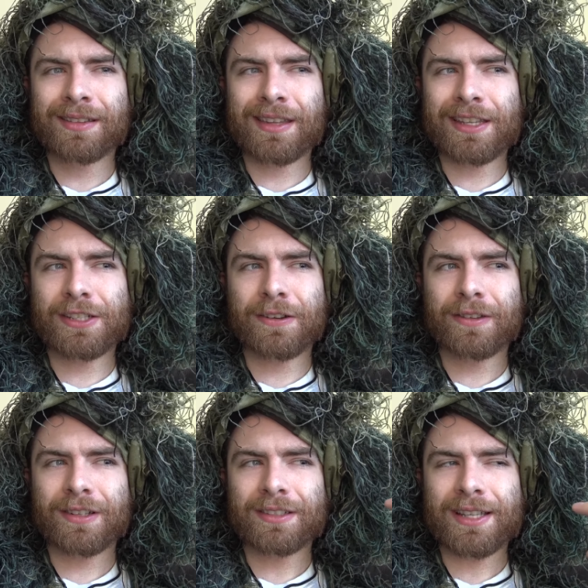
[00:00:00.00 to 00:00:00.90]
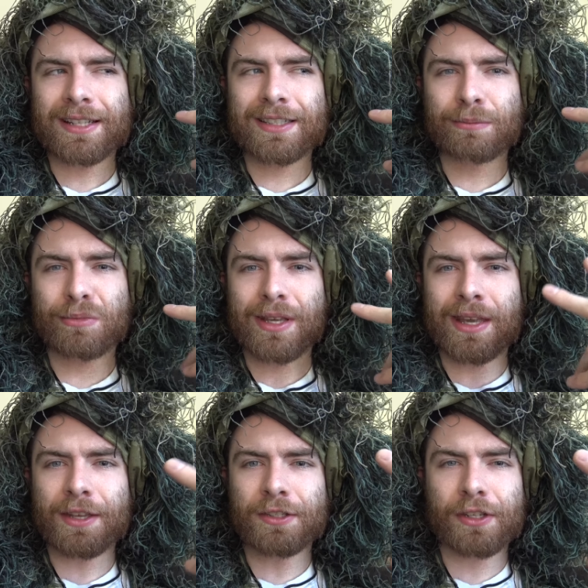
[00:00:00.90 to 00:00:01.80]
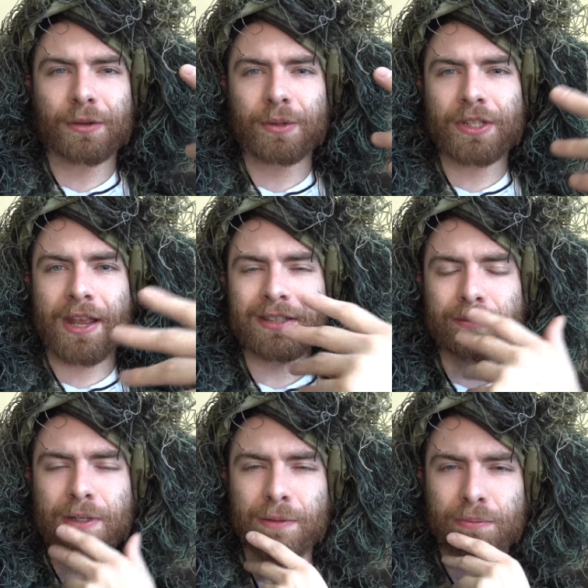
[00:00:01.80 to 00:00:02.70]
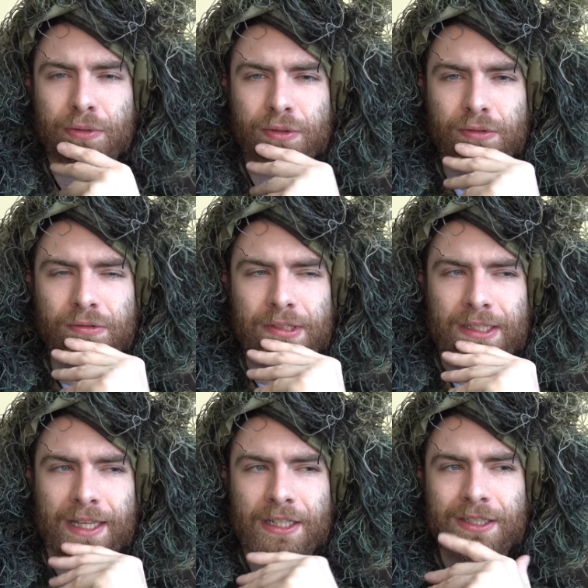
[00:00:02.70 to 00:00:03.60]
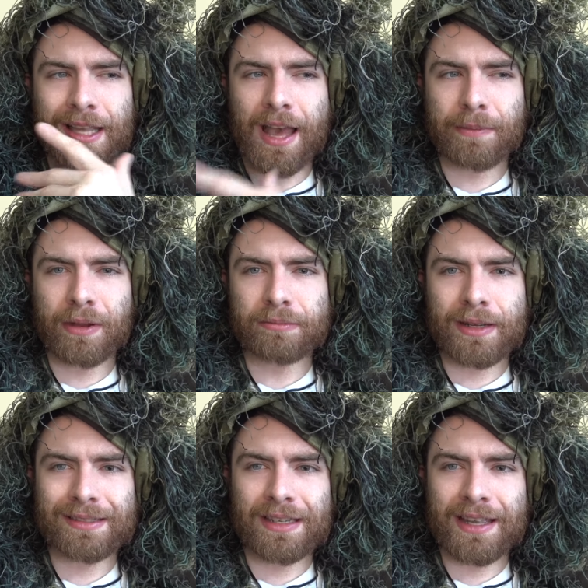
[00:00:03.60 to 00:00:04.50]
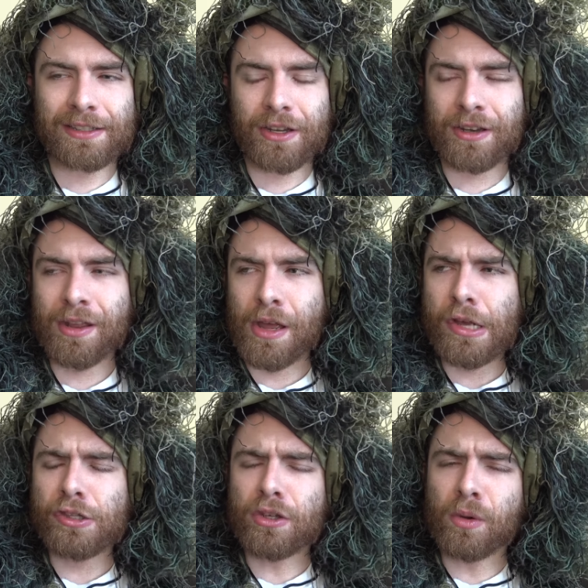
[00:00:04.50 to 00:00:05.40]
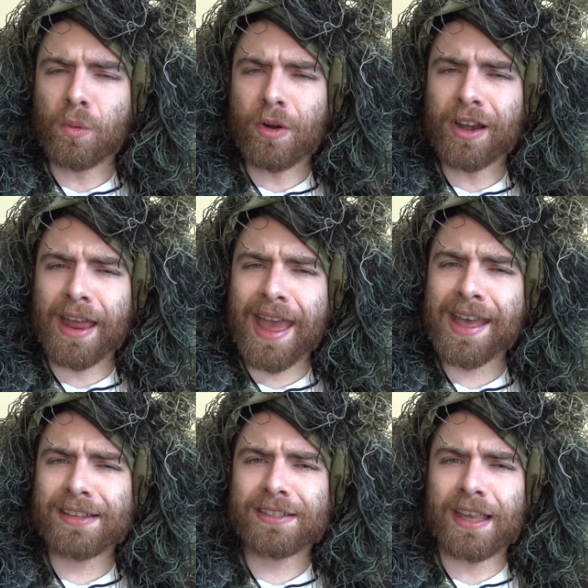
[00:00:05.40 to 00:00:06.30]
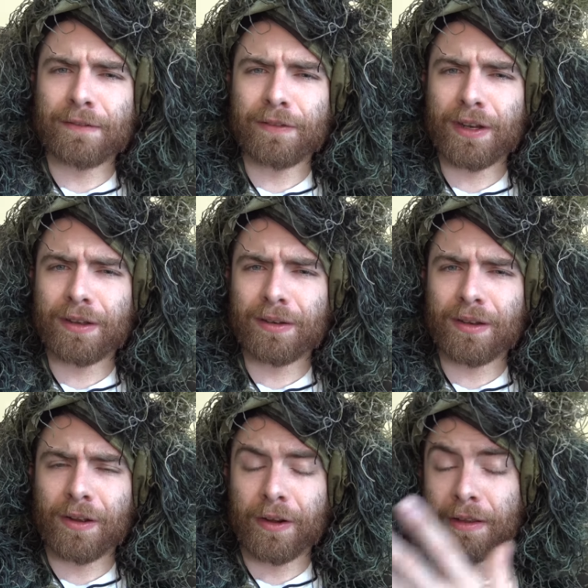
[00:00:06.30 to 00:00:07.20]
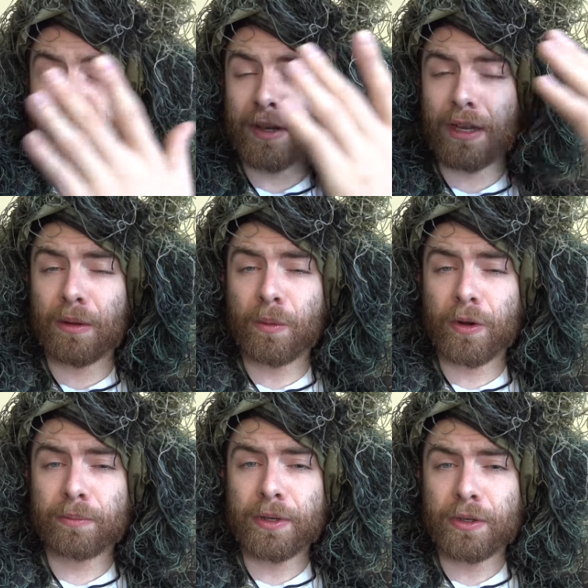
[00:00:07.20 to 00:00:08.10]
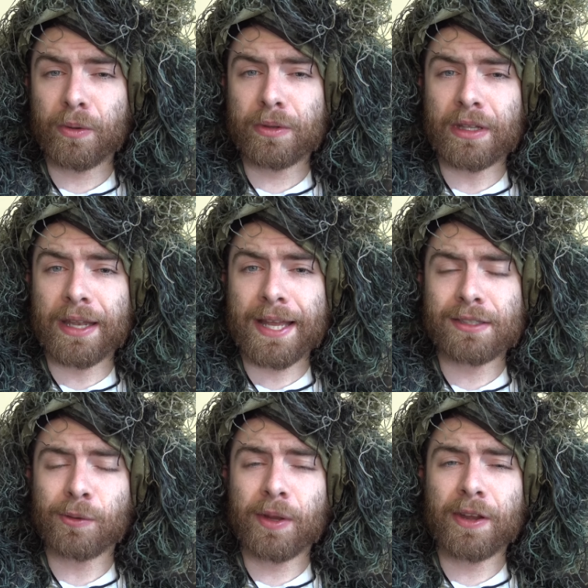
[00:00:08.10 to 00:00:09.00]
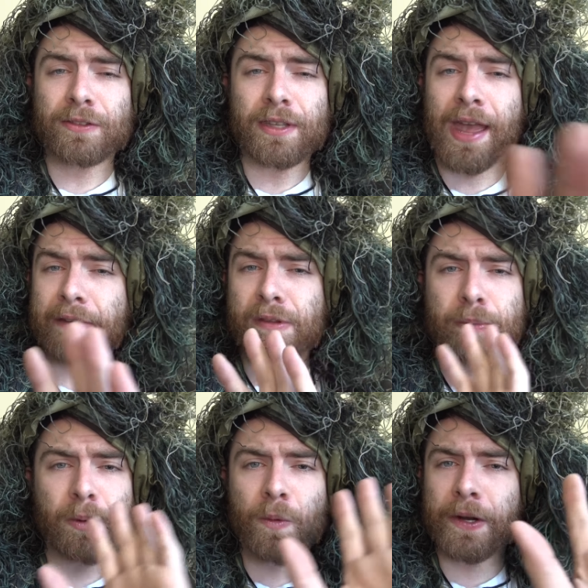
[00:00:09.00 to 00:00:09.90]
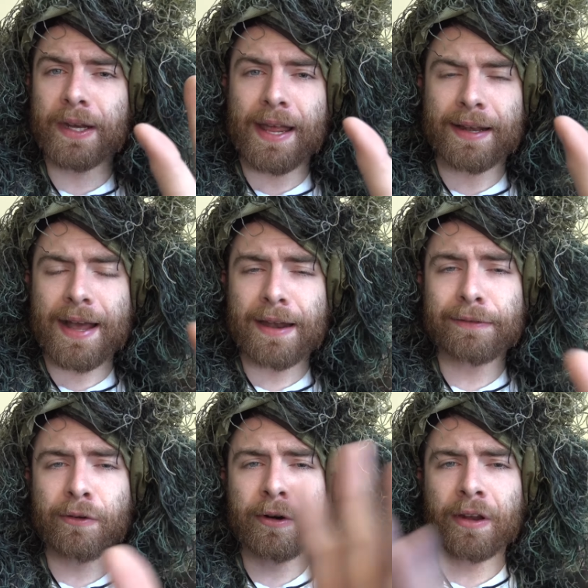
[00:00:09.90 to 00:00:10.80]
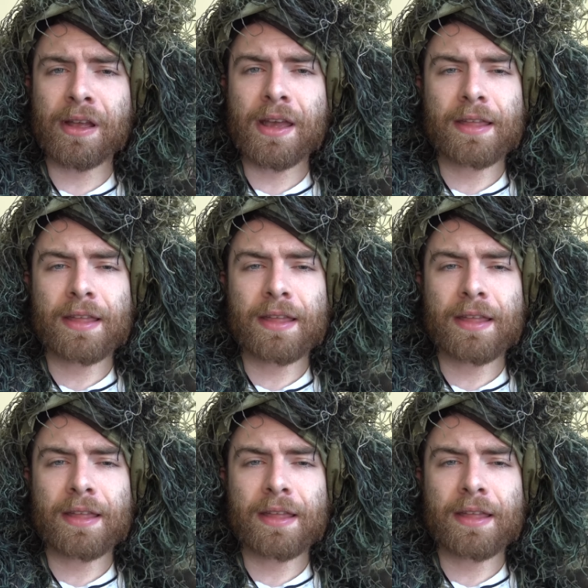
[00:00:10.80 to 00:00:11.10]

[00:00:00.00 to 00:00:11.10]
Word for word: They share the exact same engine, which hasn't been approved, and they just copy and paste the engine. So what has Infinite or Infinity Ward been doing the last three years? They haven't been working on COD 4.